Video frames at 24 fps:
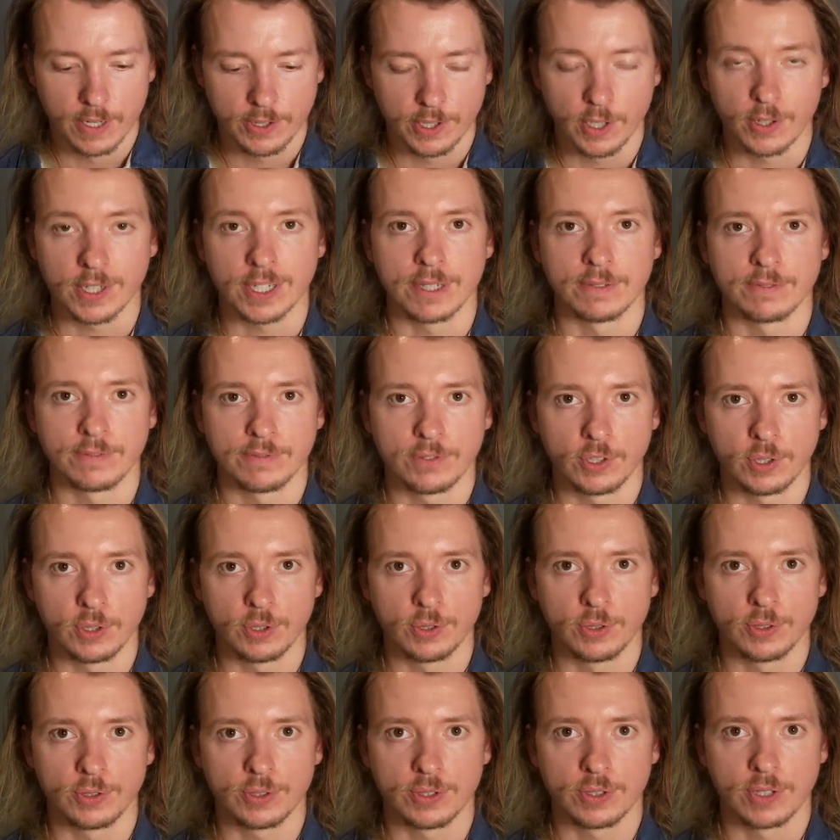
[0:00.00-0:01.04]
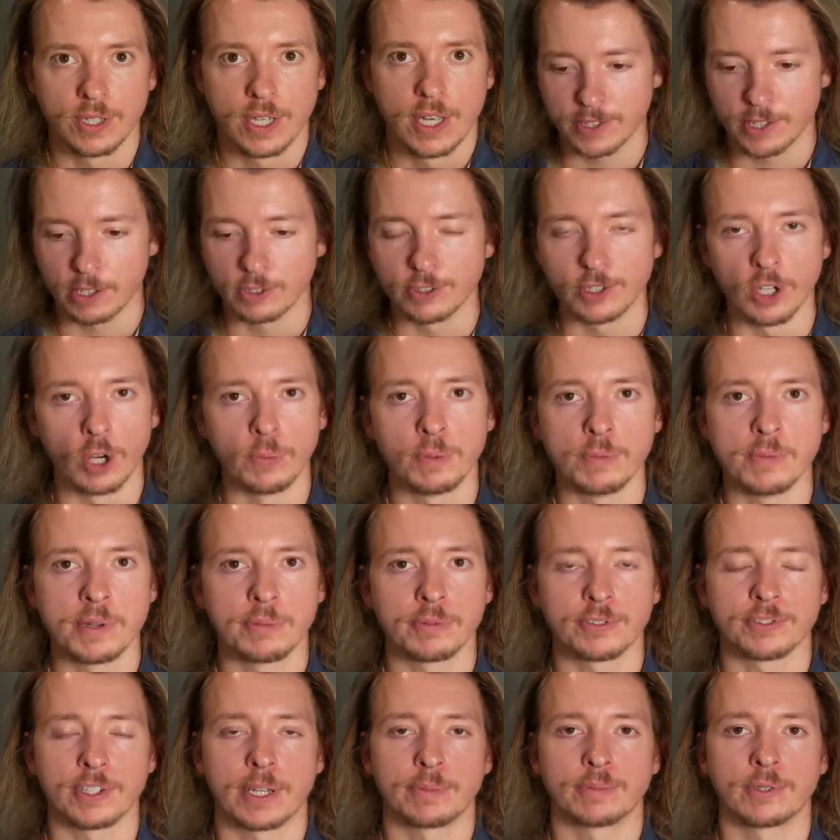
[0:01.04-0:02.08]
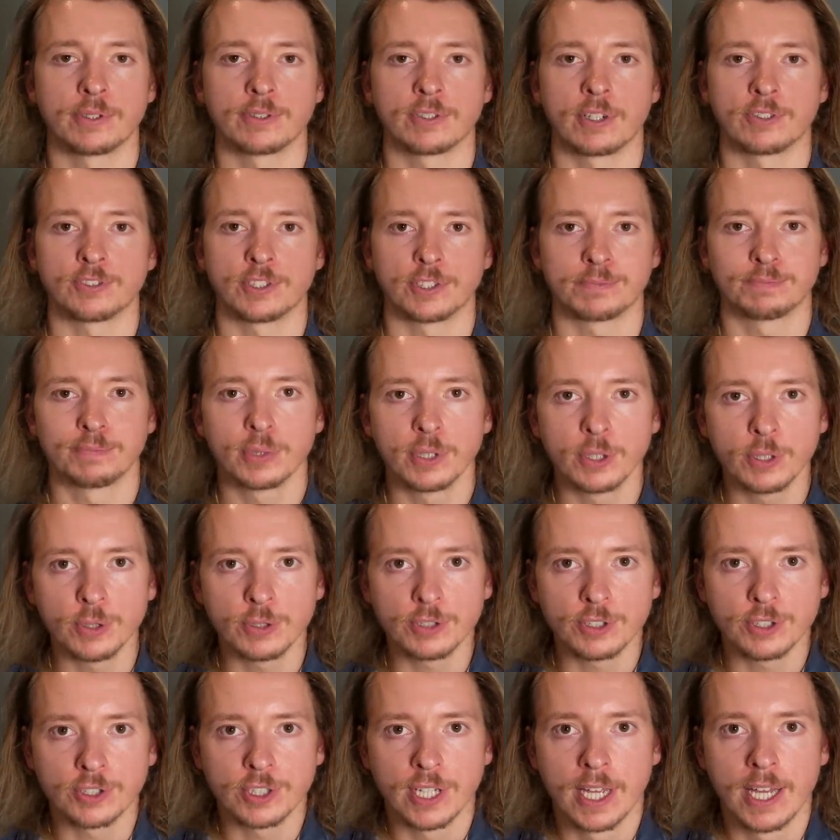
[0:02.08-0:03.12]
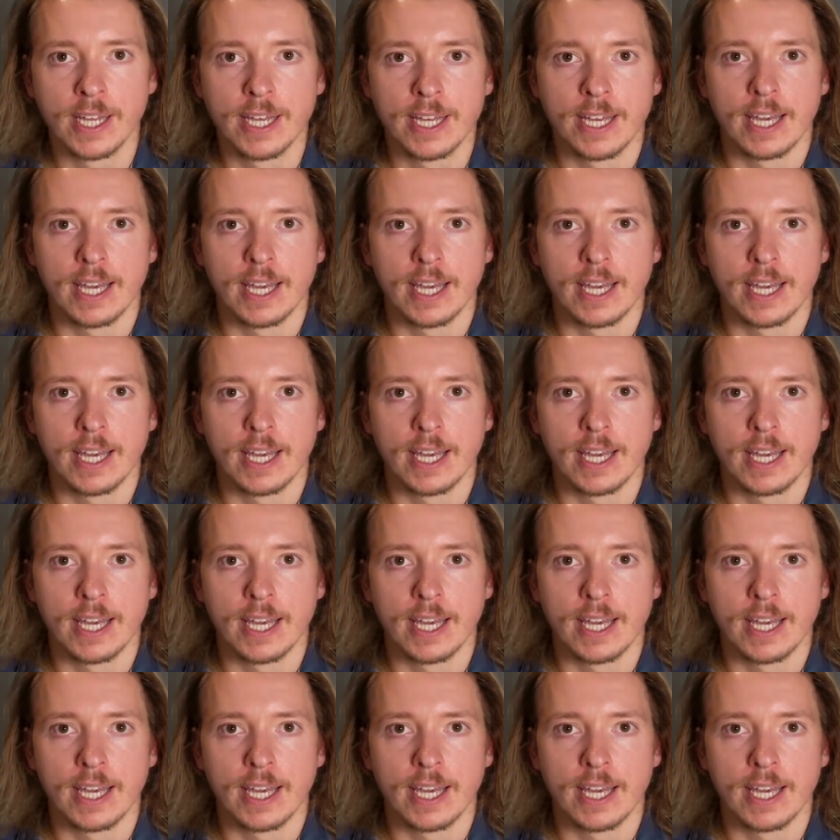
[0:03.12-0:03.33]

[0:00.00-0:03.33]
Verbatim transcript: They're confused. Their dopamine receptors are just pooched.